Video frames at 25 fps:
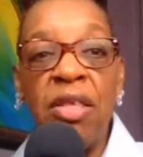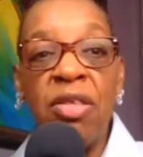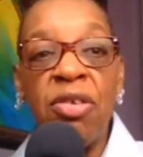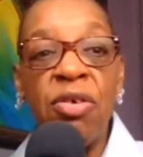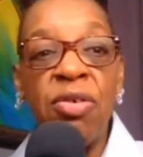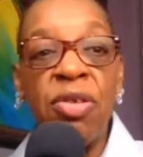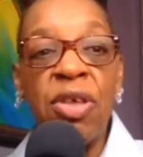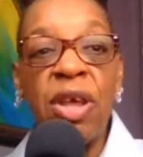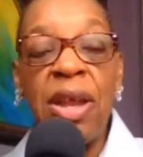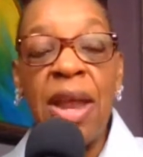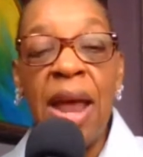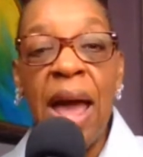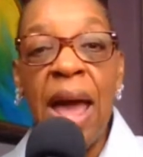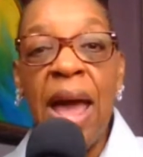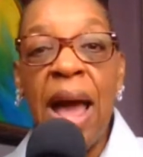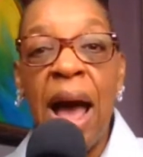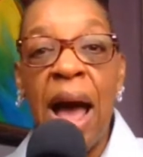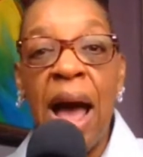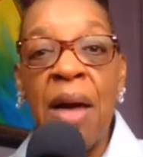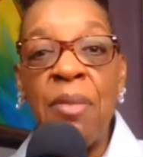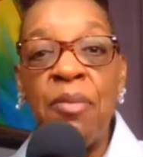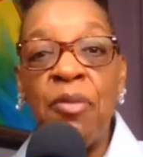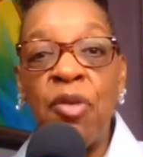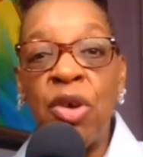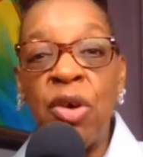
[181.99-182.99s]
So today
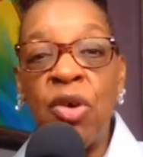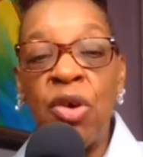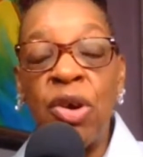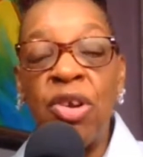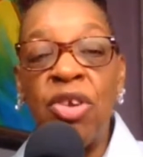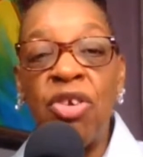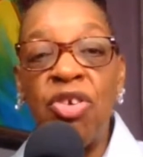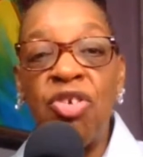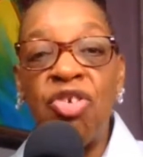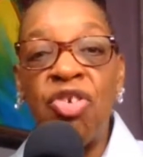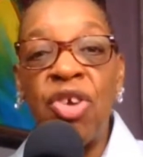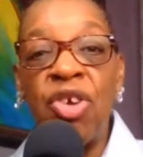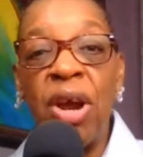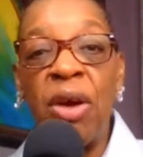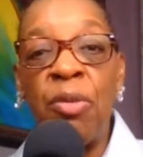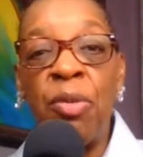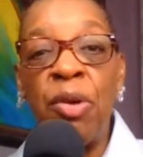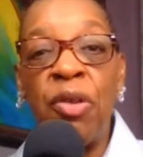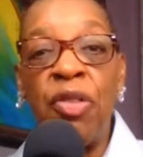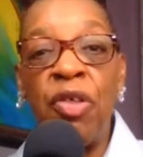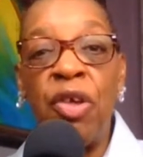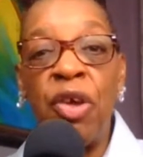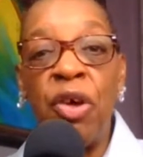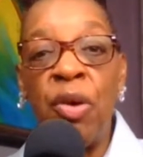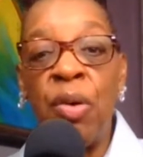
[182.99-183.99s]
I'm going to share
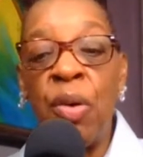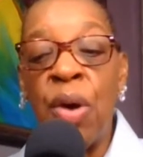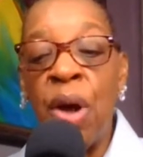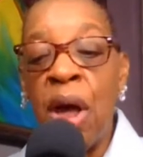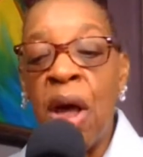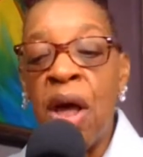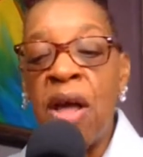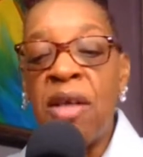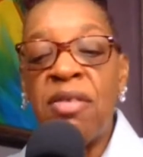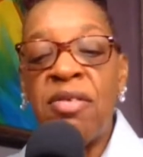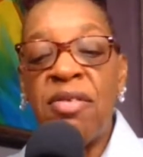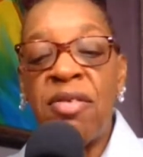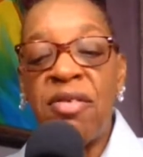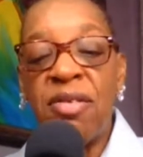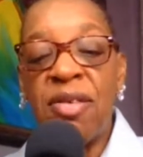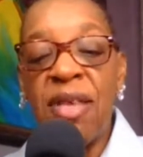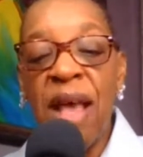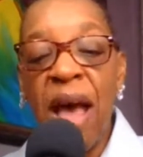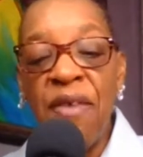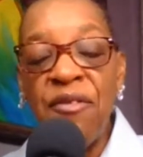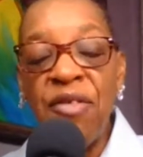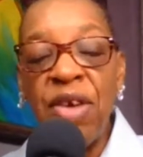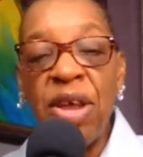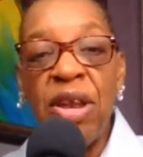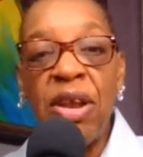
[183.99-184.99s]
with you
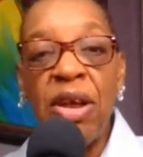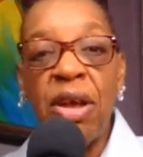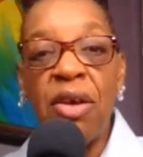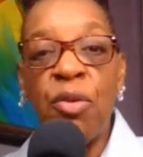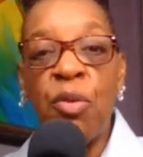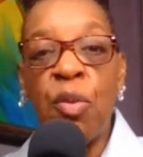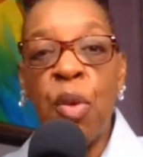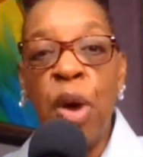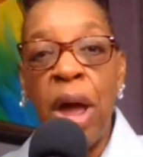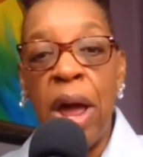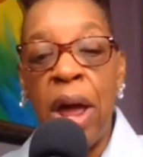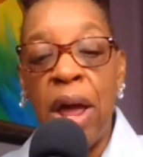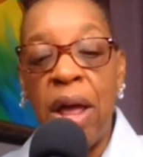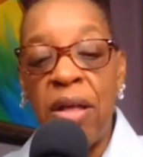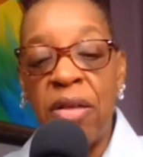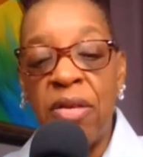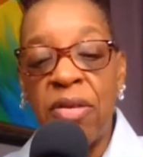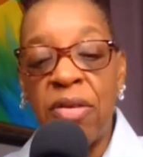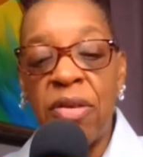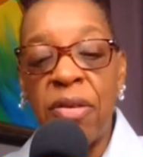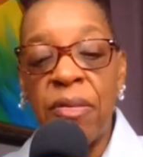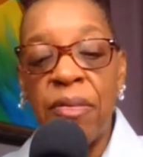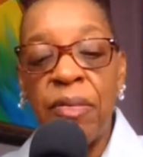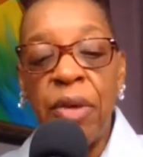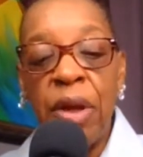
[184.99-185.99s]
7
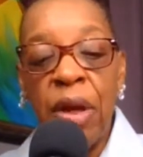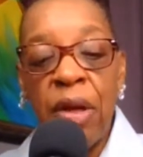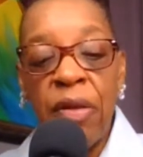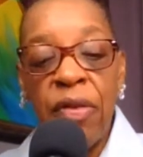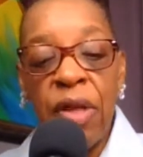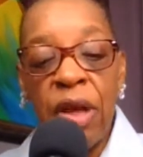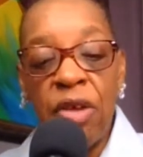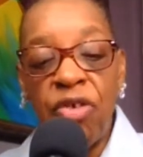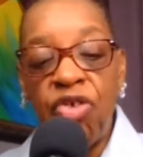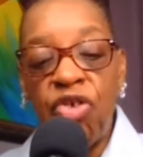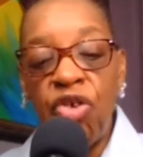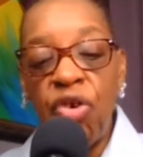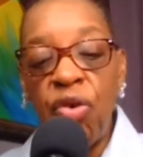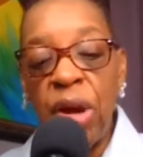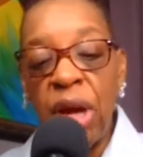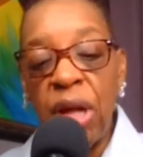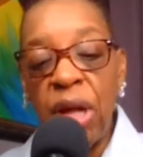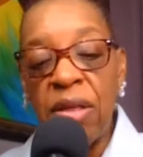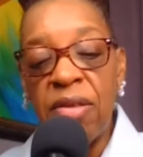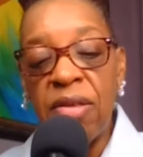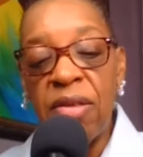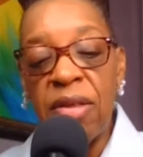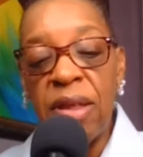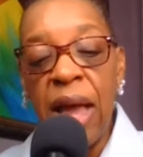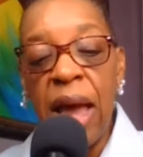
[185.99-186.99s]
ways that you can
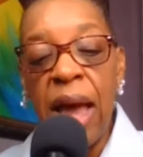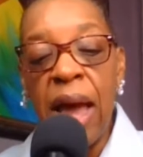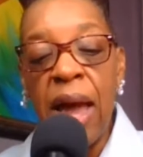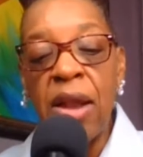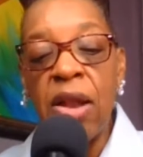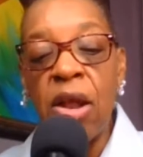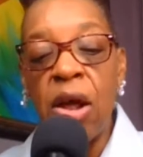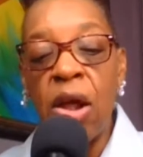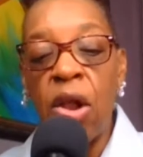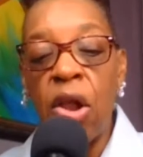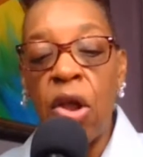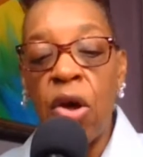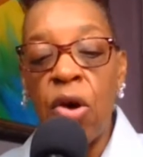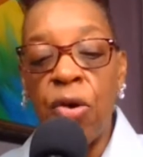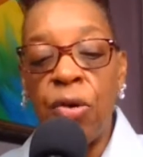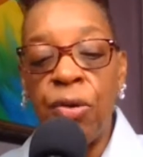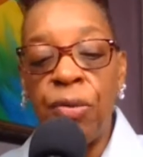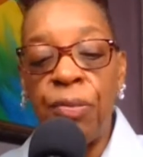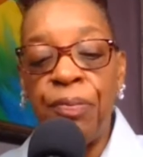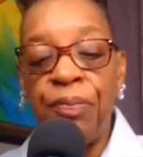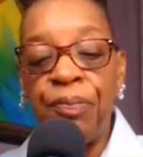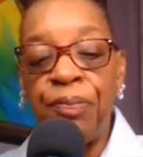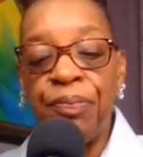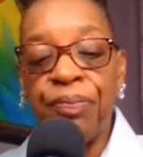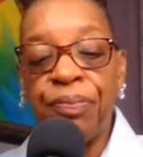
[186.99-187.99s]
stand
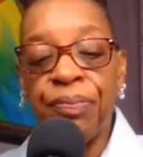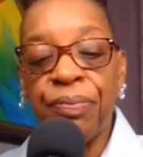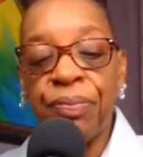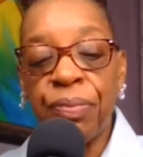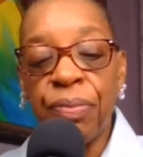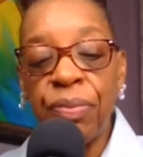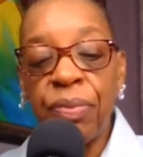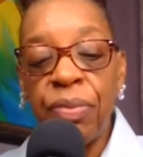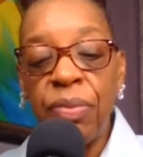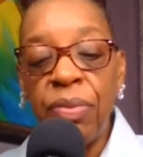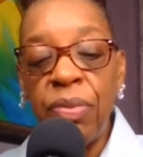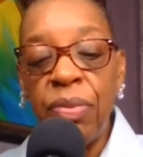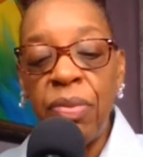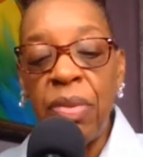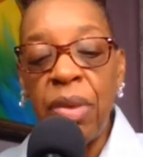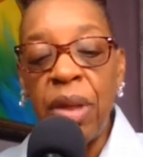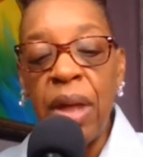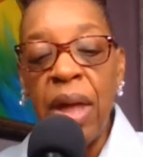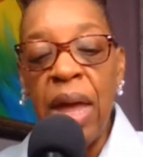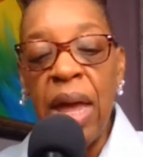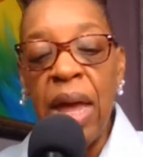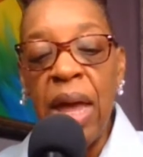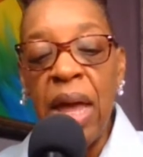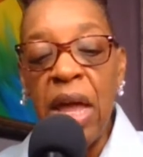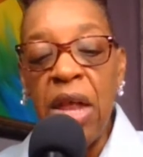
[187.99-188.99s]
alone
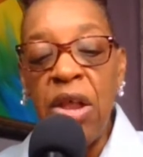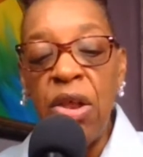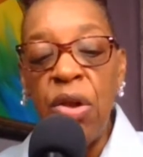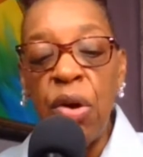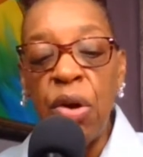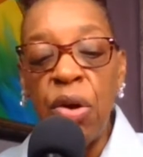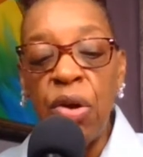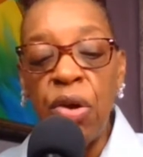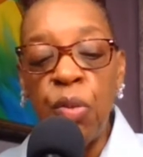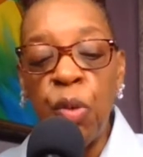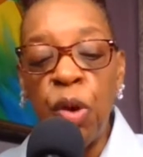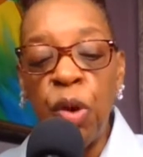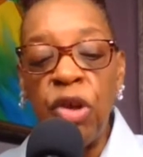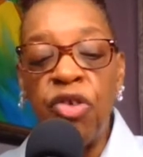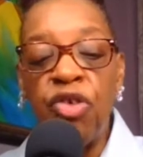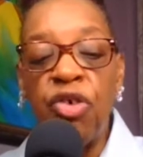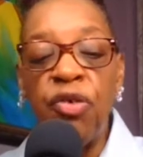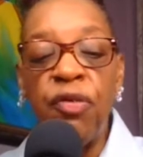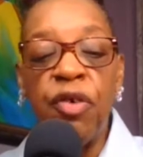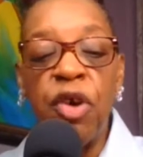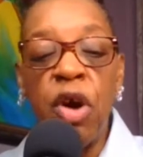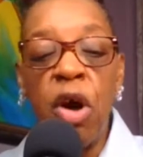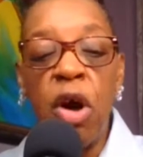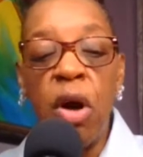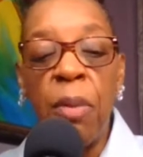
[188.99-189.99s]
in what
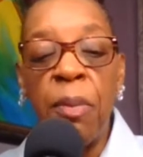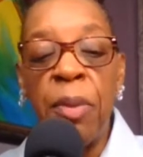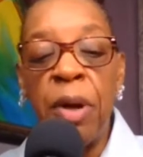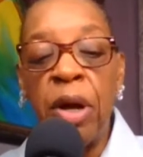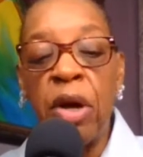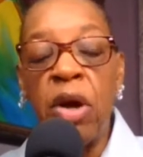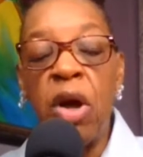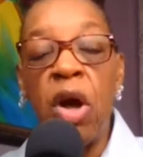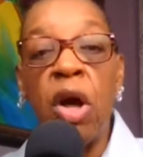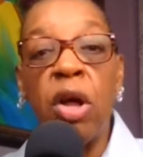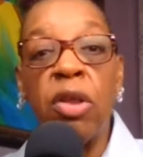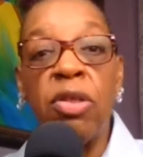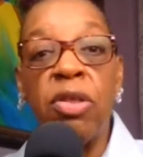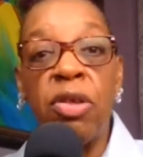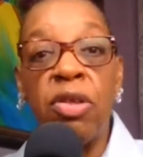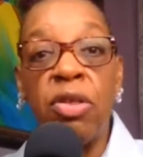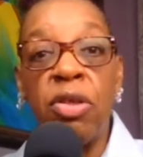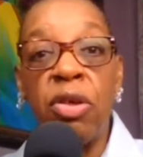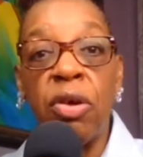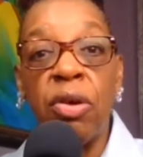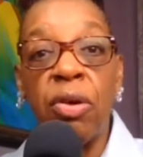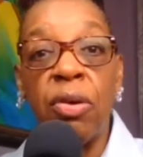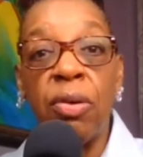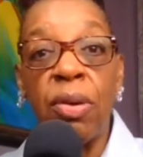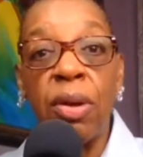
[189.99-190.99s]
been called to
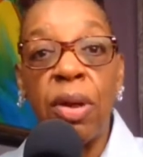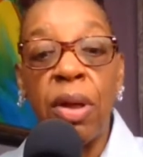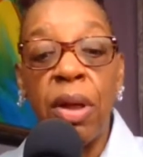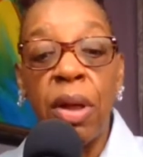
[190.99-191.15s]
do.